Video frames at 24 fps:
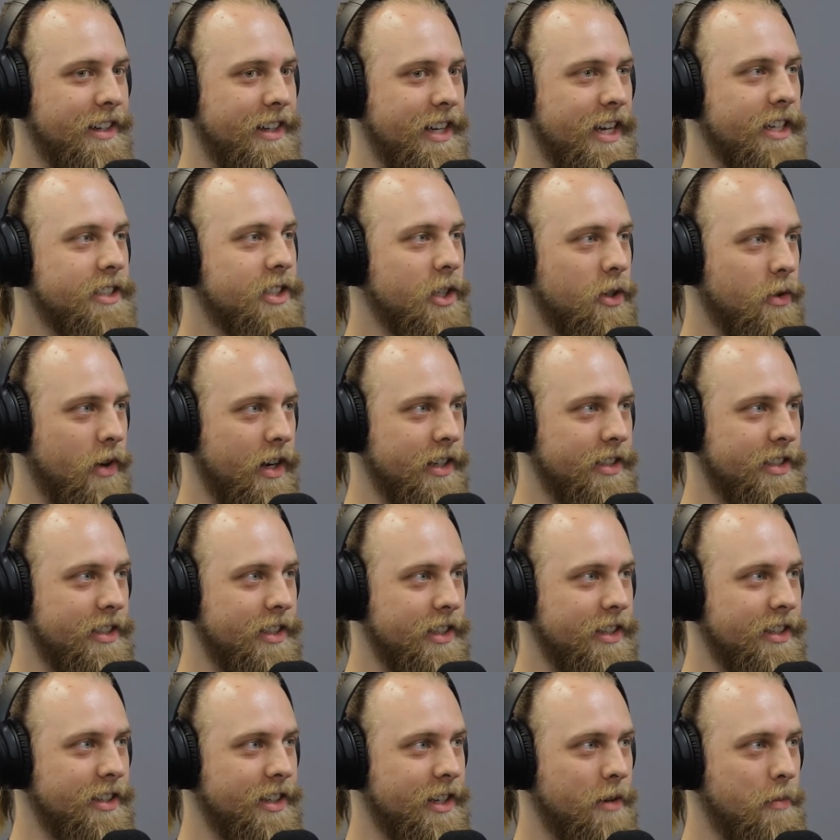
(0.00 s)
Hickson
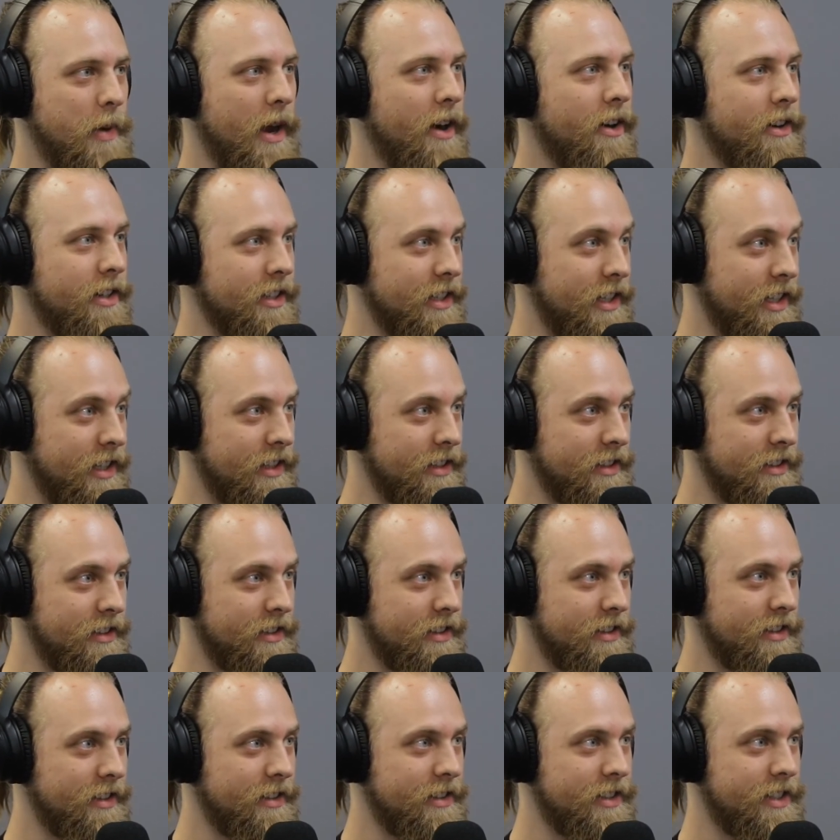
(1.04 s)
Gracie apparently
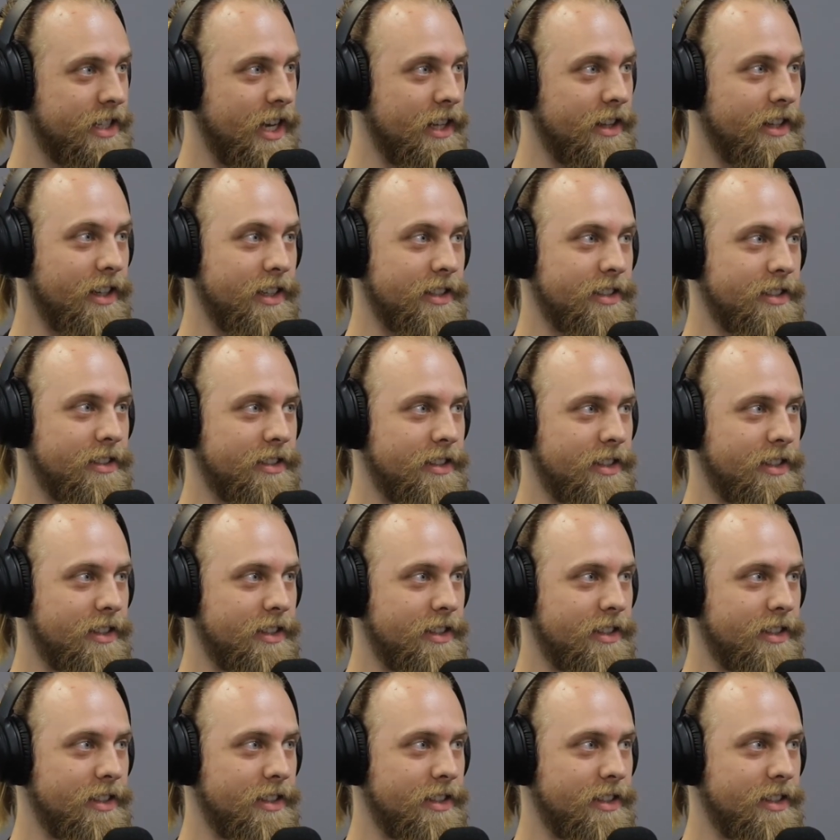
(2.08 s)
said this.